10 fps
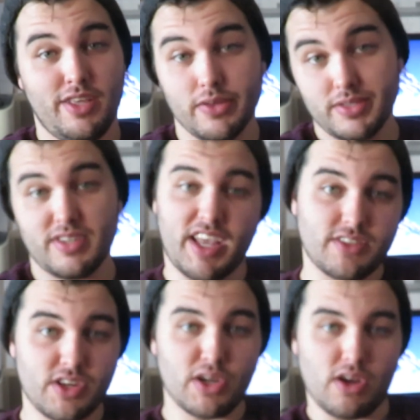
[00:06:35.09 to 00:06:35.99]
Hilton
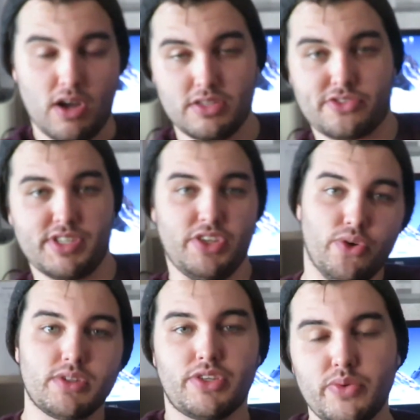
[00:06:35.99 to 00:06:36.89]
Henstock answering
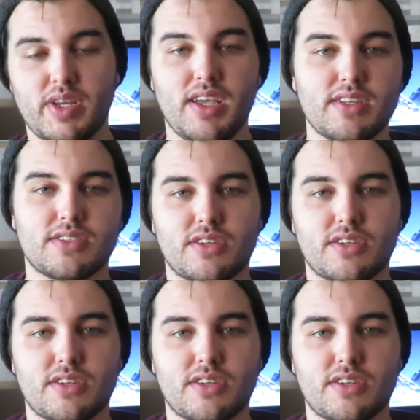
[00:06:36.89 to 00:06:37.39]
your Q&As